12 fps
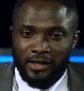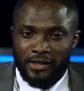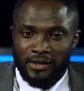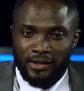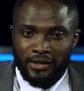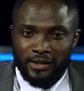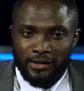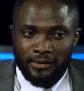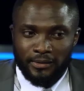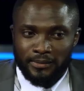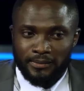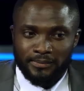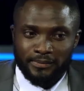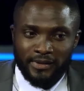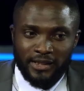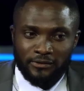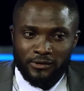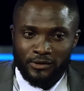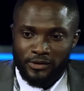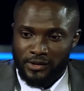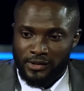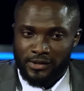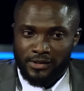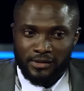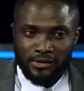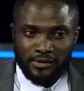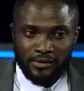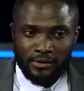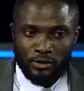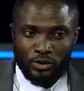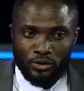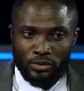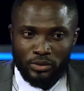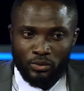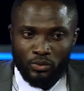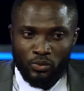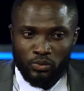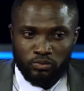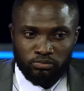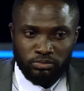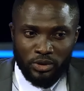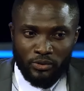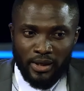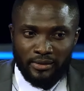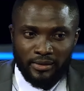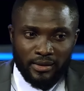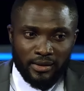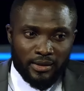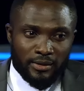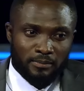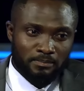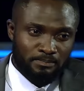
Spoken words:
And I have to just do the right thing here.